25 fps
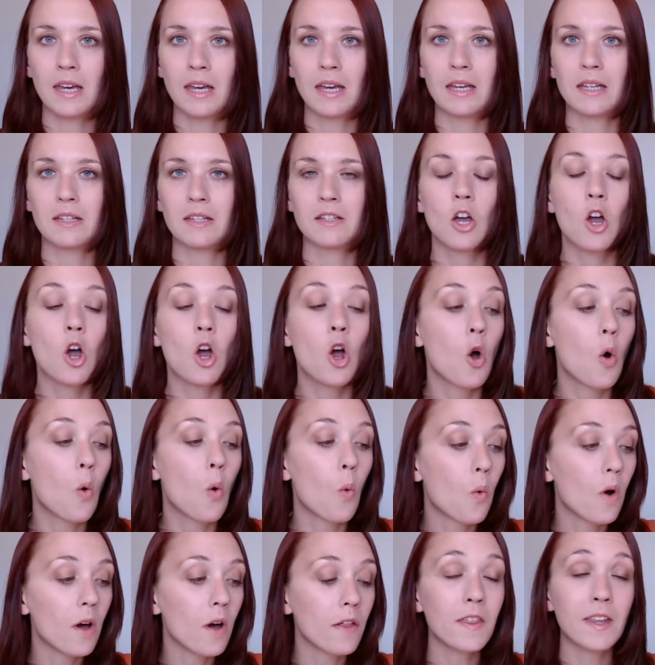is,
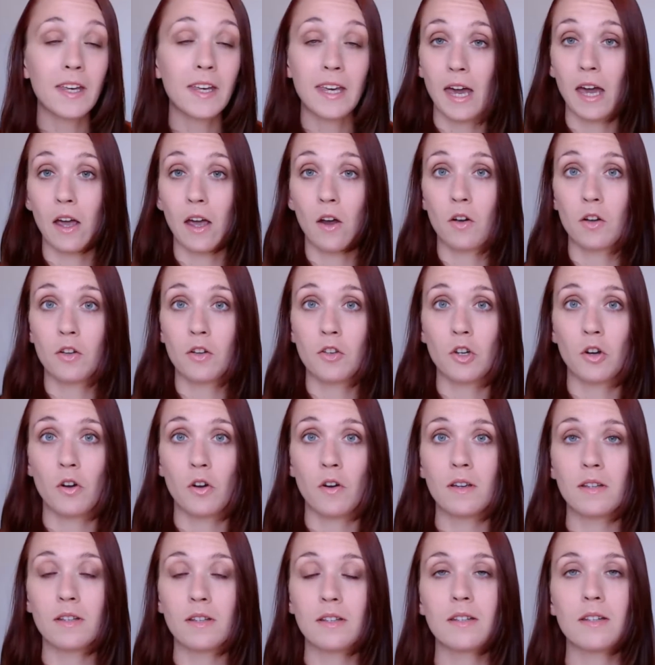what the
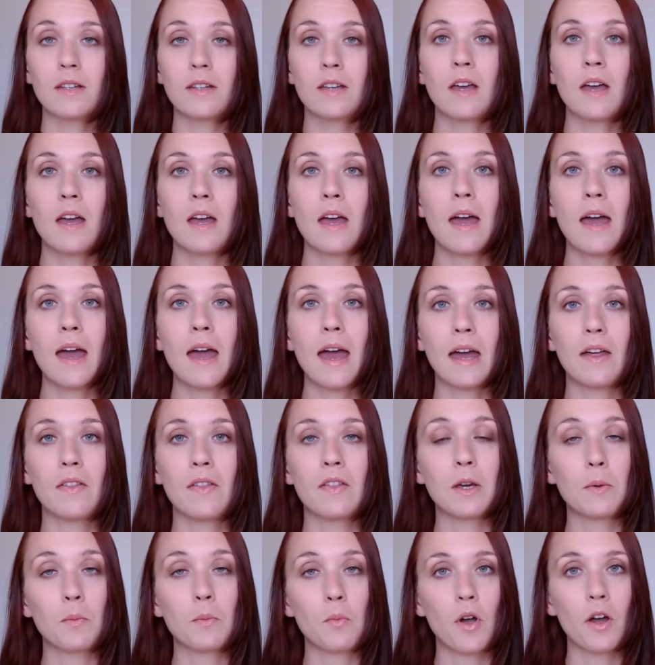caricaturist and the
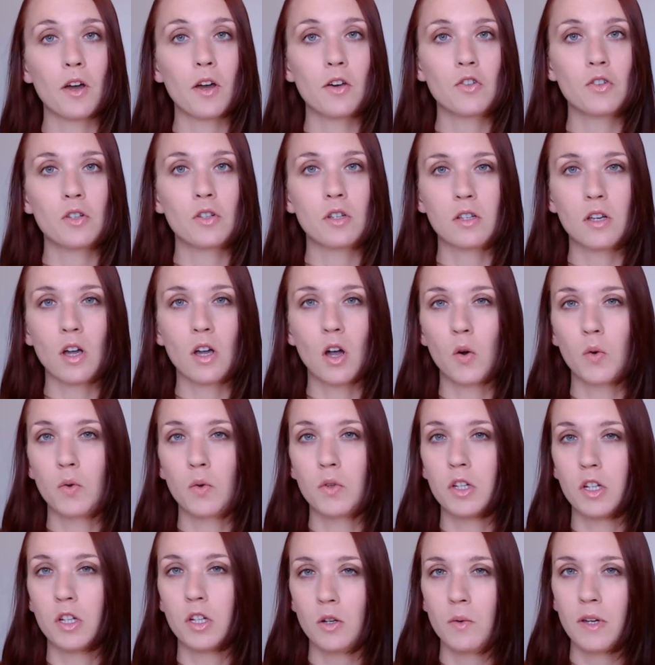impressionist are
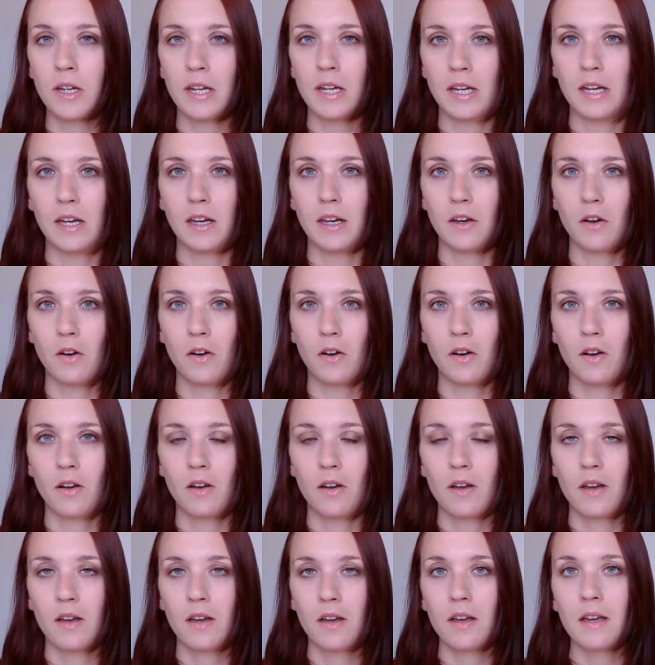doing here
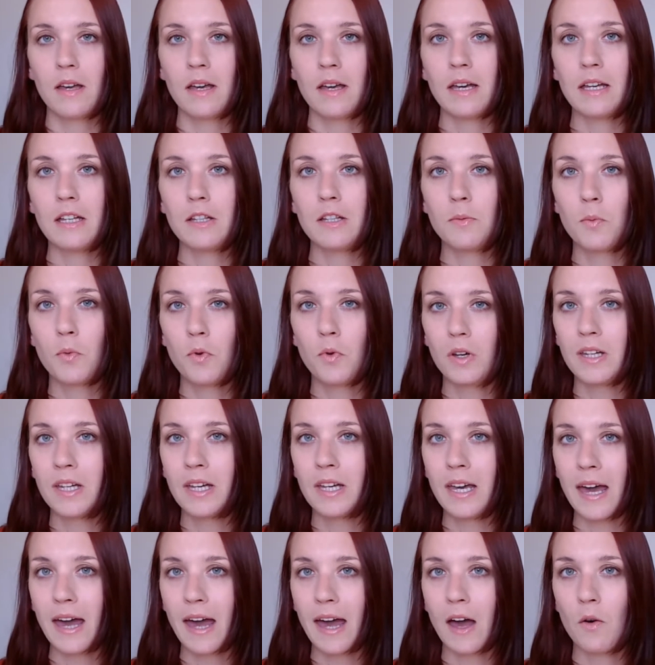is bringing
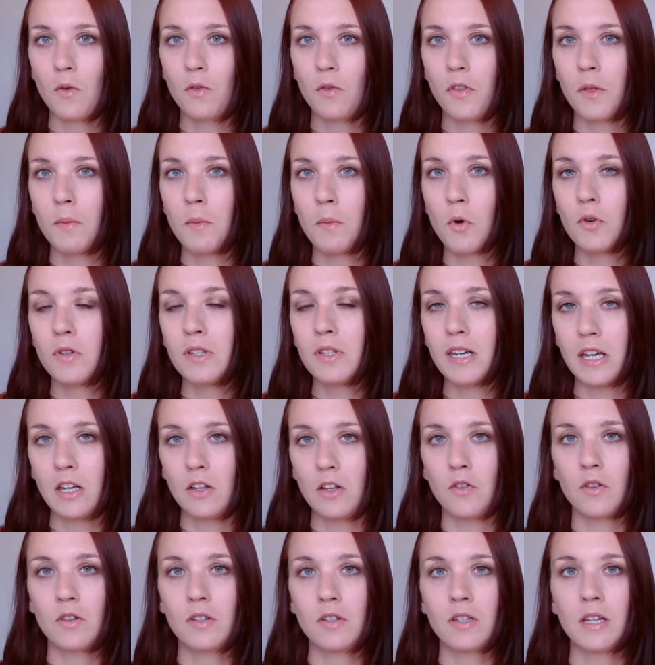out the most
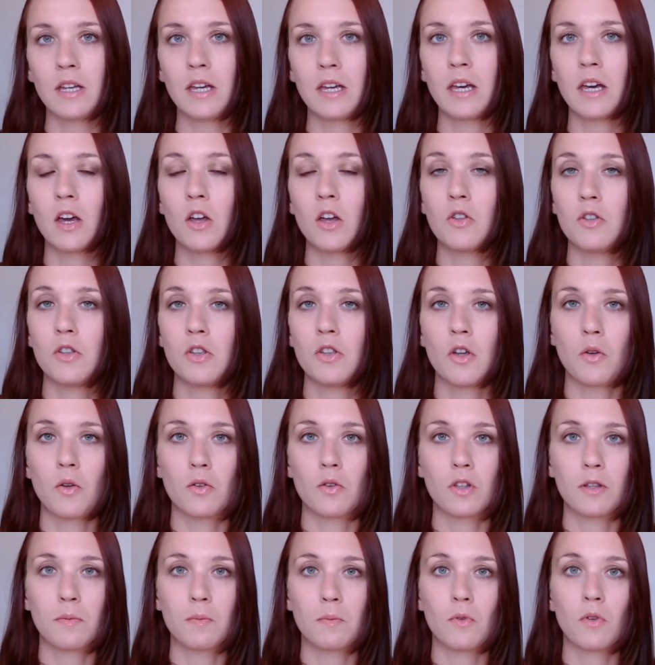interesting,
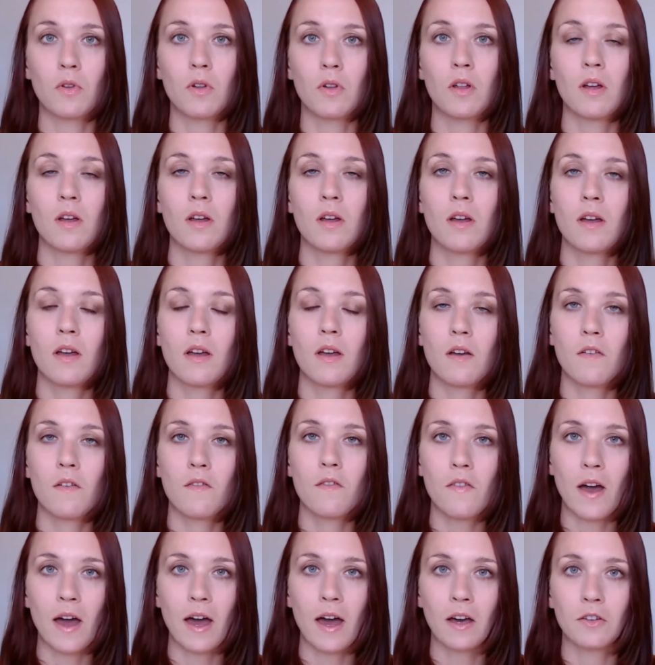noticeable
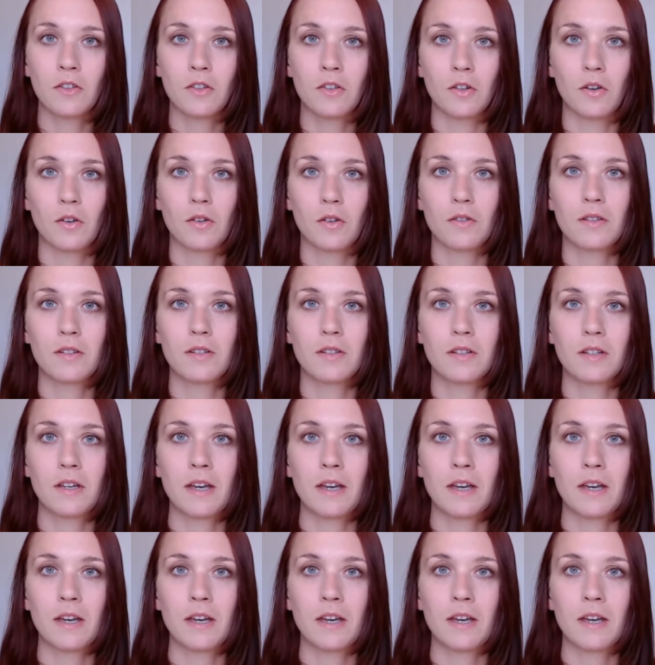factors.